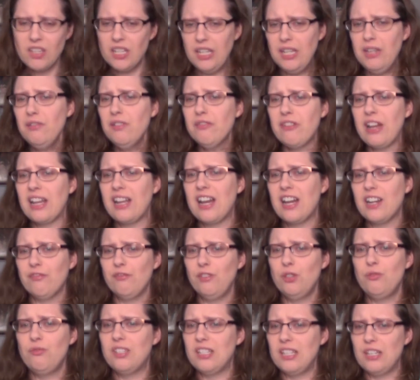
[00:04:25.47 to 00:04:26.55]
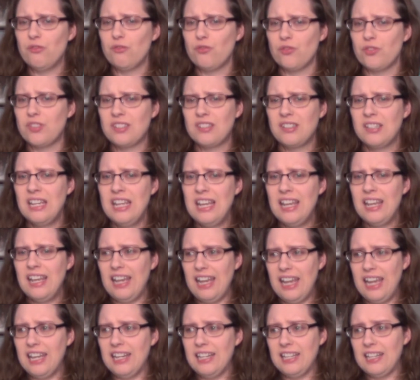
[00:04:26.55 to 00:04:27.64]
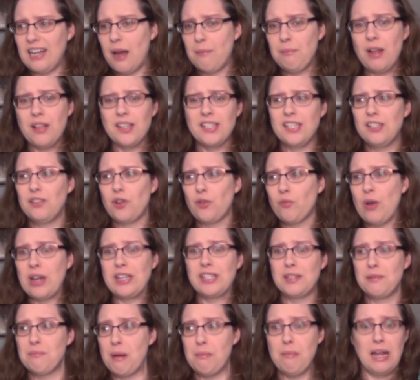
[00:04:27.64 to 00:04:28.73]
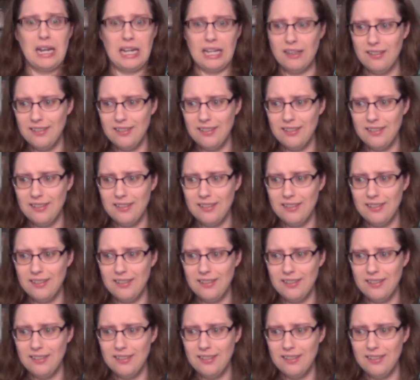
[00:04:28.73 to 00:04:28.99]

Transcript: Even if I kind of lose interest in it. I'm not sitting there wasting my money.